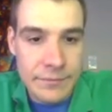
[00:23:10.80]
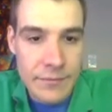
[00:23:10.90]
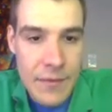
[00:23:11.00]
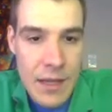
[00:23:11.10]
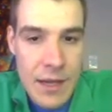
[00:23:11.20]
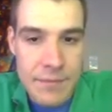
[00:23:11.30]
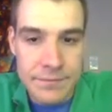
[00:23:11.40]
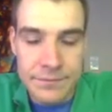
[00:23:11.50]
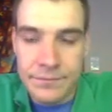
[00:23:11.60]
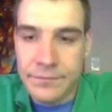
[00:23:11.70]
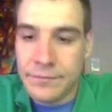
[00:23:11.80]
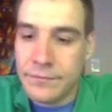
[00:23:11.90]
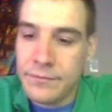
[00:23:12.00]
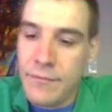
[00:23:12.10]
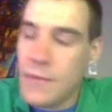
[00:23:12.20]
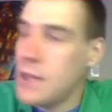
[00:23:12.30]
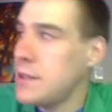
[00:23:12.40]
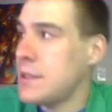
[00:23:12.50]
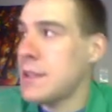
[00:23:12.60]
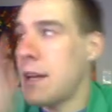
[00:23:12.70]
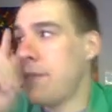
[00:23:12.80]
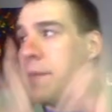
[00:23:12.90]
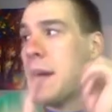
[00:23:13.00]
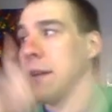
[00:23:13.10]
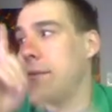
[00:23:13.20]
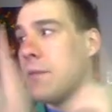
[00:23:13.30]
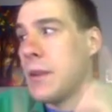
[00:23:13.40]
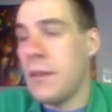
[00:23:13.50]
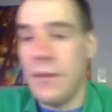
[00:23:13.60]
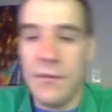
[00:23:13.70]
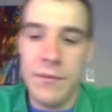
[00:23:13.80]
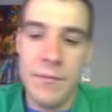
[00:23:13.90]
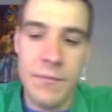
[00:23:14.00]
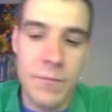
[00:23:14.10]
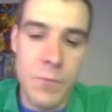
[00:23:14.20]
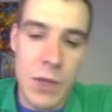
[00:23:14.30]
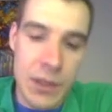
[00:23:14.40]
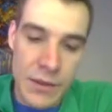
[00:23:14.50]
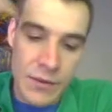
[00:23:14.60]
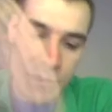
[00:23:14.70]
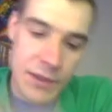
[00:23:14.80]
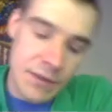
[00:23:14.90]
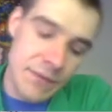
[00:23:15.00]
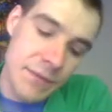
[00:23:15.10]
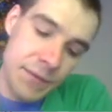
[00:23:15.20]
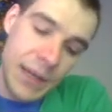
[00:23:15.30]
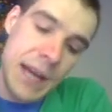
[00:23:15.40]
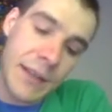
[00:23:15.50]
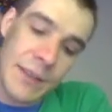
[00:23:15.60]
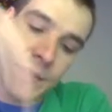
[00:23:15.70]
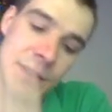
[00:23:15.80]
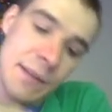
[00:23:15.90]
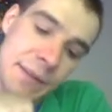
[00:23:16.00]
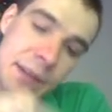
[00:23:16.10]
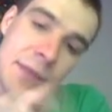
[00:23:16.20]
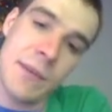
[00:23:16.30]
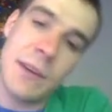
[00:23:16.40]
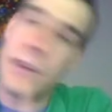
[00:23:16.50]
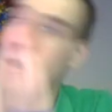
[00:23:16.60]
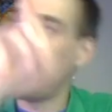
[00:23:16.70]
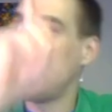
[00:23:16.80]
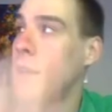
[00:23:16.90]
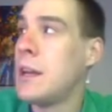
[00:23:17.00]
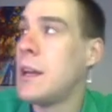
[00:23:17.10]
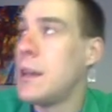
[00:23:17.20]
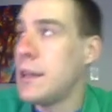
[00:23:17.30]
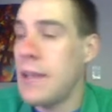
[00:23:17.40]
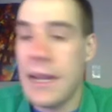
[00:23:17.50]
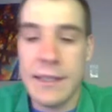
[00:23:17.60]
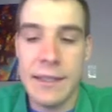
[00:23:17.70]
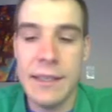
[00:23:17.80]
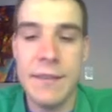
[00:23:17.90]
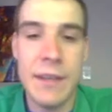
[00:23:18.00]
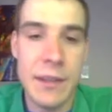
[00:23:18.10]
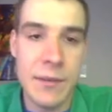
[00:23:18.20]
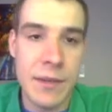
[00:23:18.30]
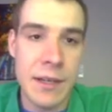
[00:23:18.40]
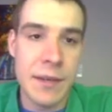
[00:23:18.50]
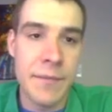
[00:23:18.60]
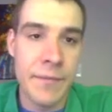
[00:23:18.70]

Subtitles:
Yeah. This is kind of back and forth of molecules of gas dissolving in the water and gas leaving the water.